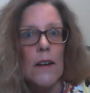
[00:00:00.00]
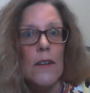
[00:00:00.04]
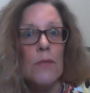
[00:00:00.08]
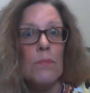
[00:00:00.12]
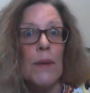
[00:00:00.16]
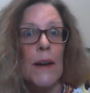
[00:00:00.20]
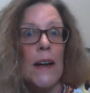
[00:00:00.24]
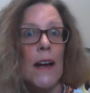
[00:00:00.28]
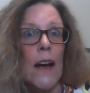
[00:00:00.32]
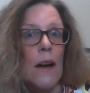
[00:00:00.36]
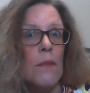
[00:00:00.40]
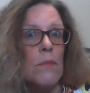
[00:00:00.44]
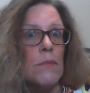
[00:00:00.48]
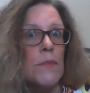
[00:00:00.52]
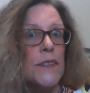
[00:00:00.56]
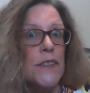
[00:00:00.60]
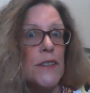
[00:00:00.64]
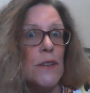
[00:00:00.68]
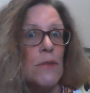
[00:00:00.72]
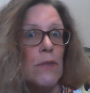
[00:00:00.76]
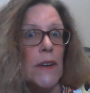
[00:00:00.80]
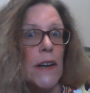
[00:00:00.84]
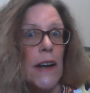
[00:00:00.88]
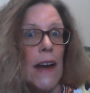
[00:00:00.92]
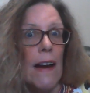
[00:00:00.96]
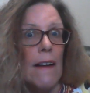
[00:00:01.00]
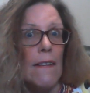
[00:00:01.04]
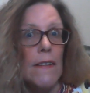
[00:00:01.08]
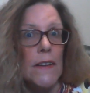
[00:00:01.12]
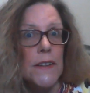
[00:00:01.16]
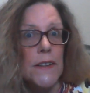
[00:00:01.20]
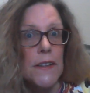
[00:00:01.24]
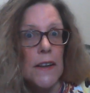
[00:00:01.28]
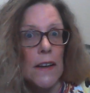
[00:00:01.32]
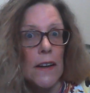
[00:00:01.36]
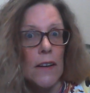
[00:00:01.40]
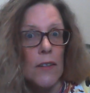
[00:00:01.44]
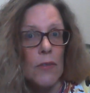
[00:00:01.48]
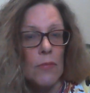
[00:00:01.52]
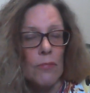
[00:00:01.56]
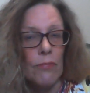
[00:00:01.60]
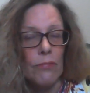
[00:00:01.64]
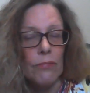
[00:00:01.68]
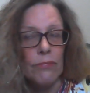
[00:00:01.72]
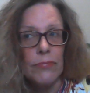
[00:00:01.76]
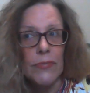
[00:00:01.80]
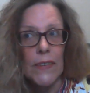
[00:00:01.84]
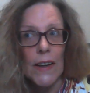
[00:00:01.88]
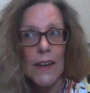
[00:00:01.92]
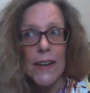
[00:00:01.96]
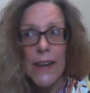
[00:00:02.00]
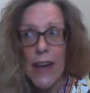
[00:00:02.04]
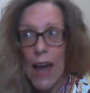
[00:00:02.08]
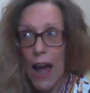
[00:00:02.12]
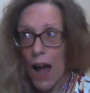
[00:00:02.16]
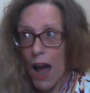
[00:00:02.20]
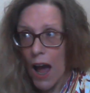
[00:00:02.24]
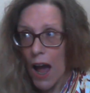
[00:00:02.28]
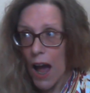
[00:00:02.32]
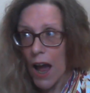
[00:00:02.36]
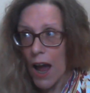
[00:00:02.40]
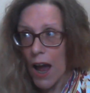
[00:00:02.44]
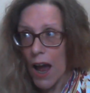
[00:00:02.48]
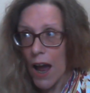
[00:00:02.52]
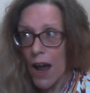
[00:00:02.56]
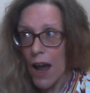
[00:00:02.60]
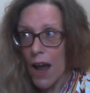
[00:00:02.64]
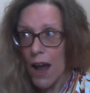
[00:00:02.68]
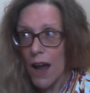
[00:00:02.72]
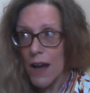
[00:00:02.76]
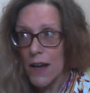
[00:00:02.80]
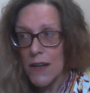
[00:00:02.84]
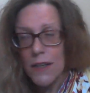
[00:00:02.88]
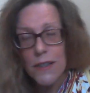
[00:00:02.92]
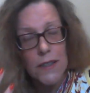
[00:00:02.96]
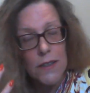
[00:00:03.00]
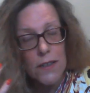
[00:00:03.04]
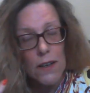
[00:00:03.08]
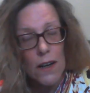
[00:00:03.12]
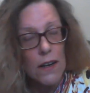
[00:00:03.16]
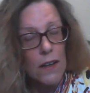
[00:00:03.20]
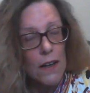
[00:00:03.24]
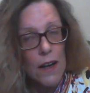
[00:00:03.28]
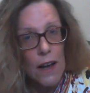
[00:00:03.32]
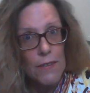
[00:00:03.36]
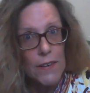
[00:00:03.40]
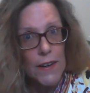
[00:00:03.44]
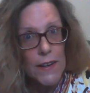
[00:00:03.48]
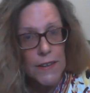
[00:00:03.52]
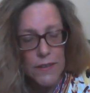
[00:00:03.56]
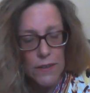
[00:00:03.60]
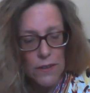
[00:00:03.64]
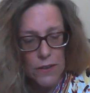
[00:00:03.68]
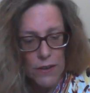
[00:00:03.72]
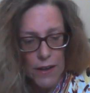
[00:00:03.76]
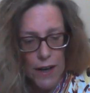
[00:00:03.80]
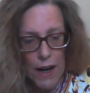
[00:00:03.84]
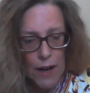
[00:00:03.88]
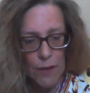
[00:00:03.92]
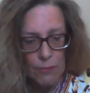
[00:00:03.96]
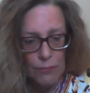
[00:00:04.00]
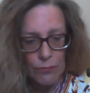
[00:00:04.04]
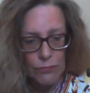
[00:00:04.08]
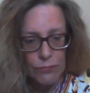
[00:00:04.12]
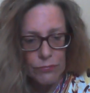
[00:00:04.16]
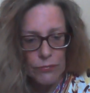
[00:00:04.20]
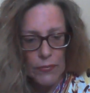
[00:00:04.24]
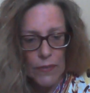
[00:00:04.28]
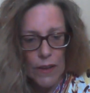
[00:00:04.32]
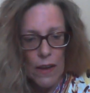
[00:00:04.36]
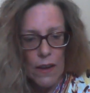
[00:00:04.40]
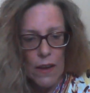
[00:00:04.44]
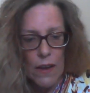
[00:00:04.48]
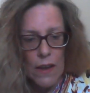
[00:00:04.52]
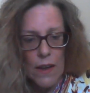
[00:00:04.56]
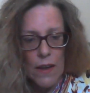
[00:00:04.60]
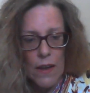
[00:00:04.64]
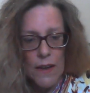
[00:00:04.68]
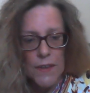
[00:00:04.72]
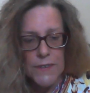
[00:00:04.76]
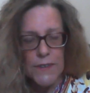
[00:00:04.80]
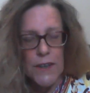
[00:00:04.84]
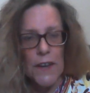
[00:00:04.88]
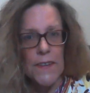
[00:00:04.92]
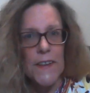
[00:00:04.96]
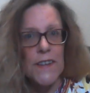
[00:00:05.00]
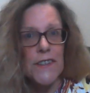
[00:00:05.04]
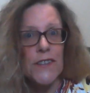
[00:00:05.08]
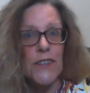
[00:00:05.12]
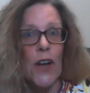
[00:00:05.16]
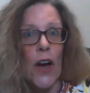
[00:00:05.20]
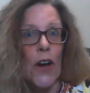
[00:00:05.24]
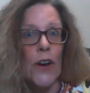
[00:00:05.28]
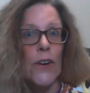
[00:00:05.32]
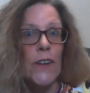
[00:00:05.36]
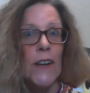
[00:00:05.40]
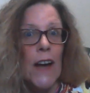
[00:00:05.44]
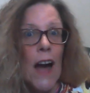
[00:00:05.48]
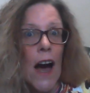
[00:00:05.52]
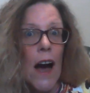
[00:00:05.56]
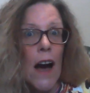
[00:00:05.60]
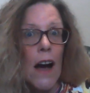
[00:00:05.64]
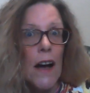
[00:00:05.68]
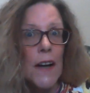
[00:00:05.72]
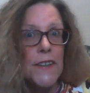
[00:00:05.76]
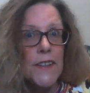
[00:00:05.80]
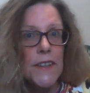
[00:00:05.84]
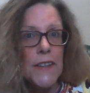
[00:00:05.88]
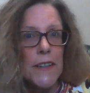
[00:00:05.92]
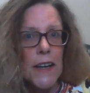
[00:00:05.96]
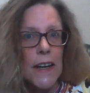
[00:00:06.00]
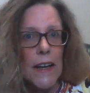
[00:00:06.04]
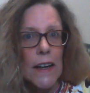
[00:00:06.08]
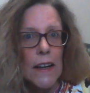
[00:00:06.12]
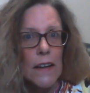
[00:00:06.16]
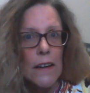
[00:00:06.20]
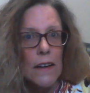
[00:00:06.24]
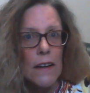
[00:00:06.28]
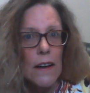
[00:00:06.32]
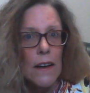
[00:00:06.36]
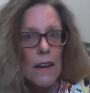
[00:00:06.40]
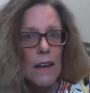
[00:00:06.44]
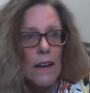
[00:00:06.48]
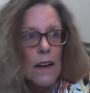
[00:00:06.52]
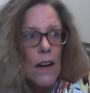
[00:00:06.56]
becomes the reality. Yes, I love it. Okay, so there's no gardening.